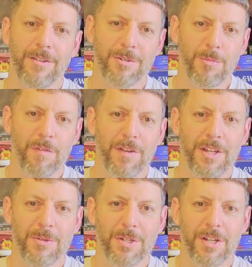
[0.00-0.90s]
There's more
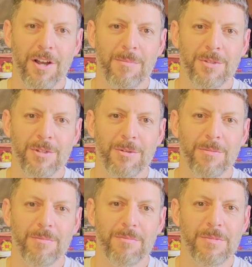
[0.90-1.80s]
videos to come, so
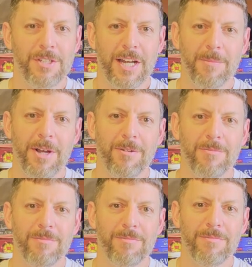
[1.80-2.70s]
check them out.
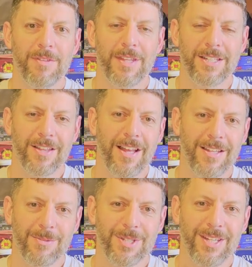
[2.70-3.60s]
Thanks a lot.
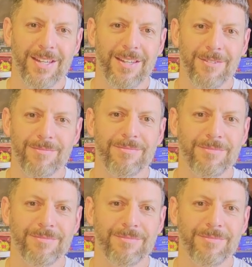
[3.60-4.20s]
We'll see you.